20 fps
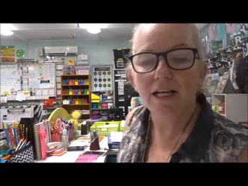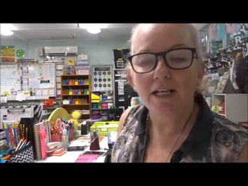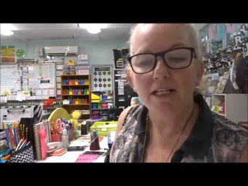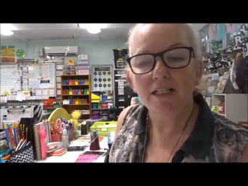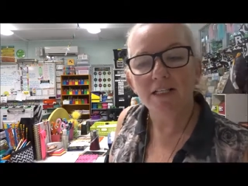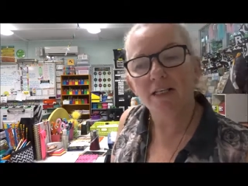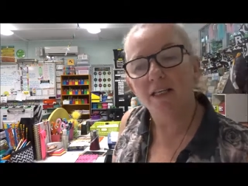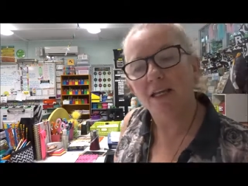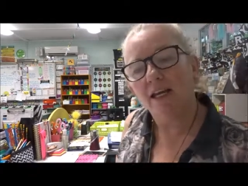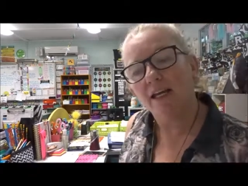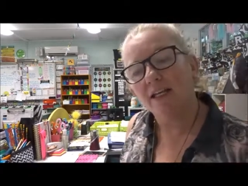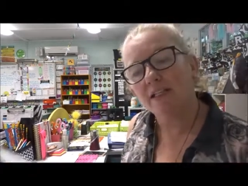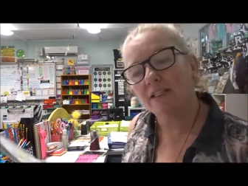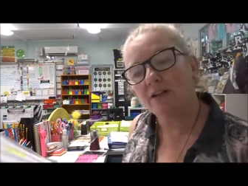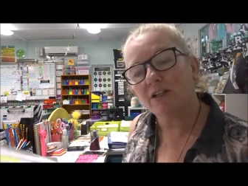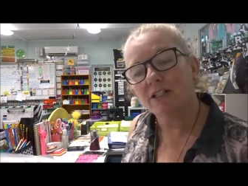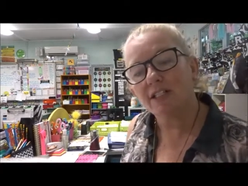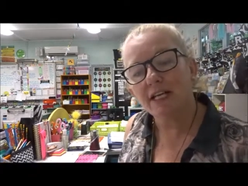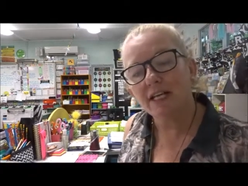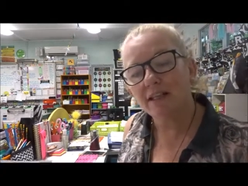So yeah, so
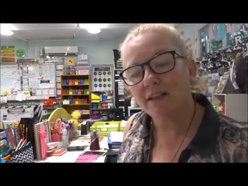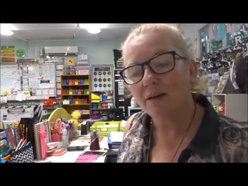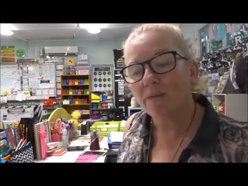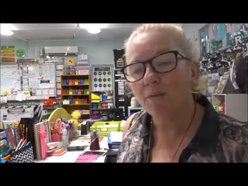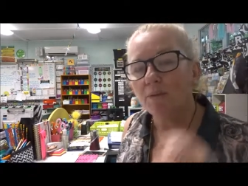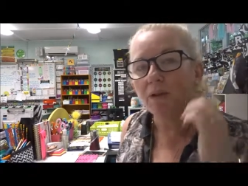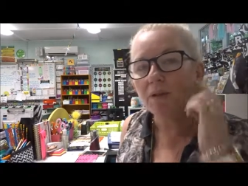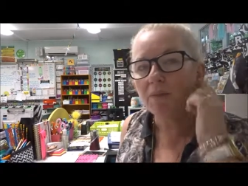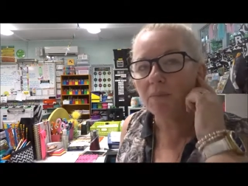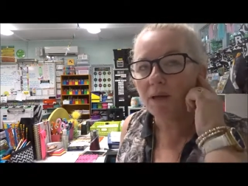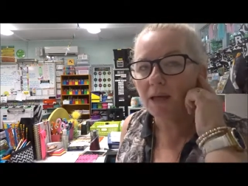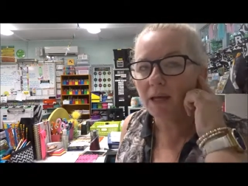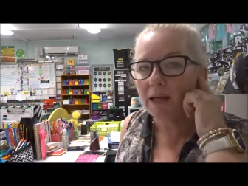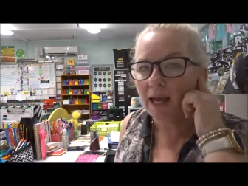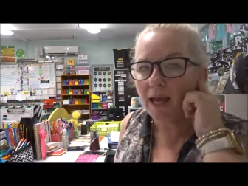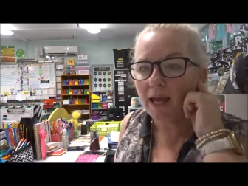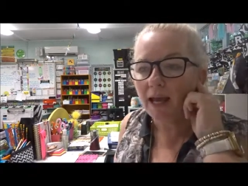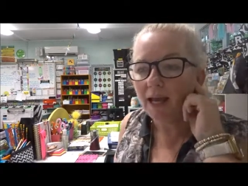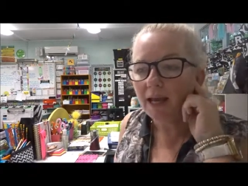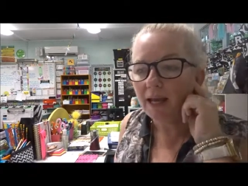I take them with me,
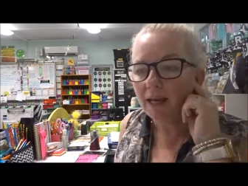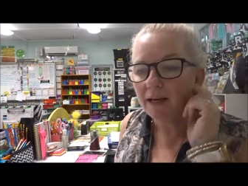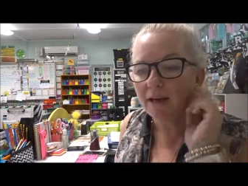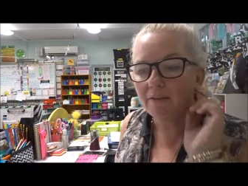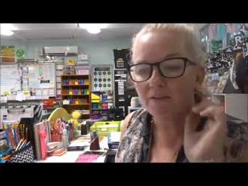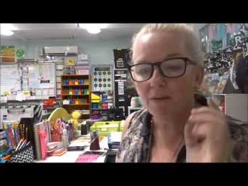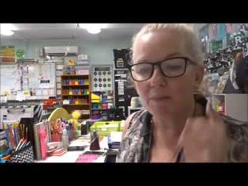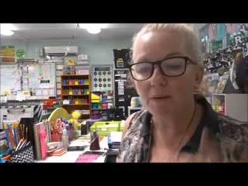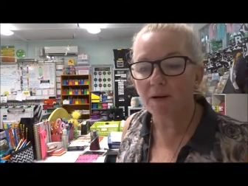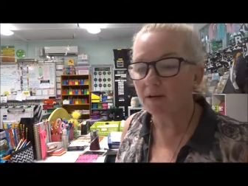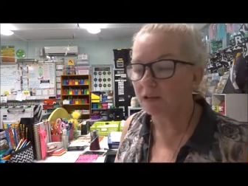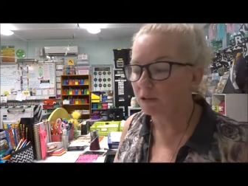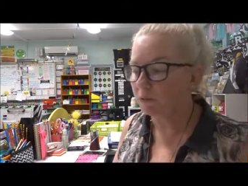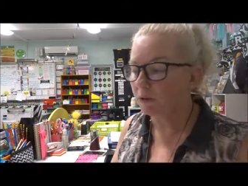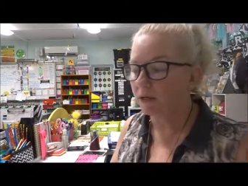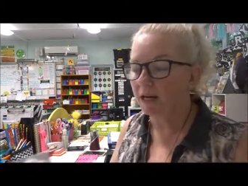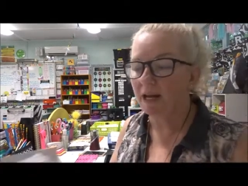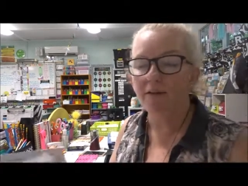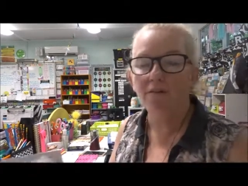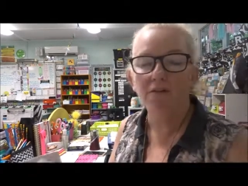and if the parents
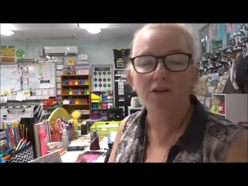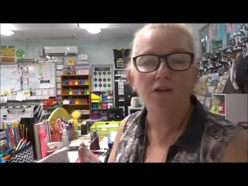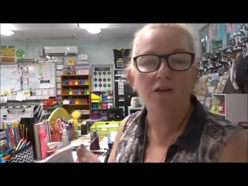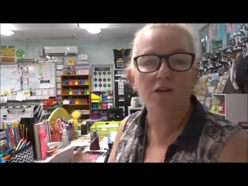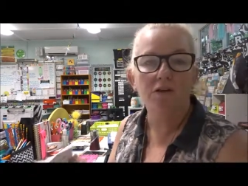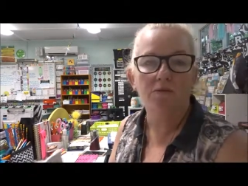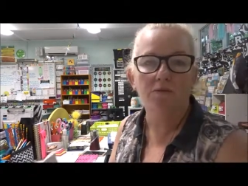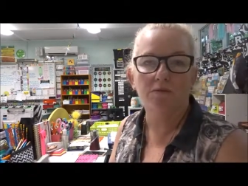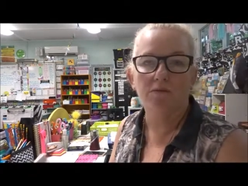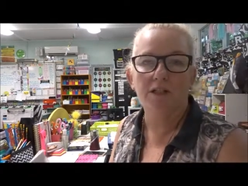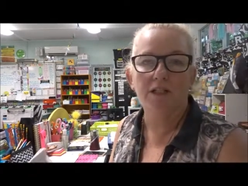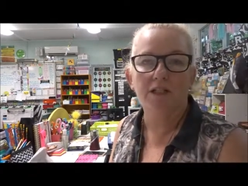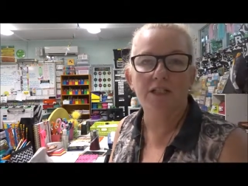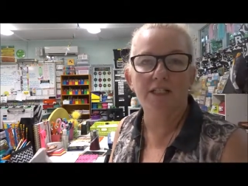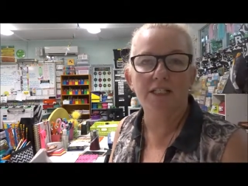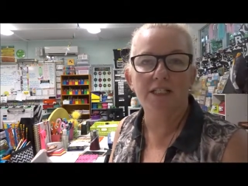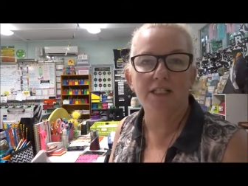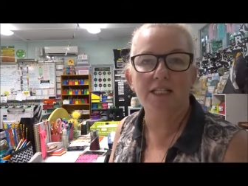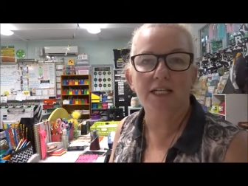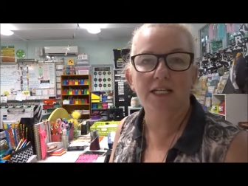want to have a look, we can
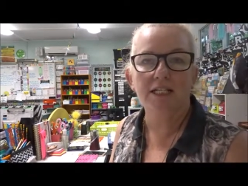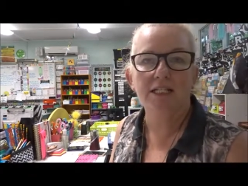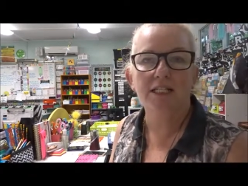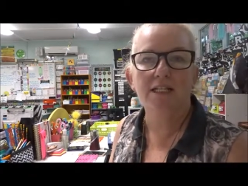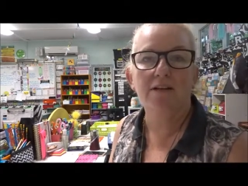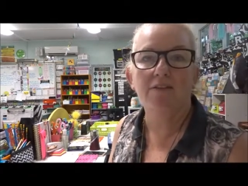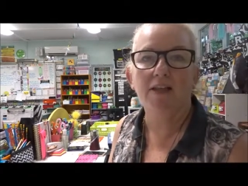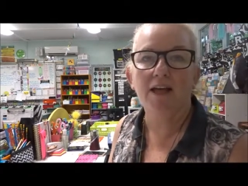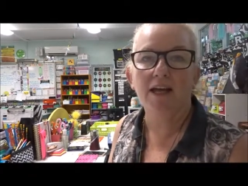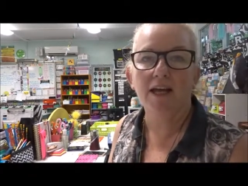discuss it. If they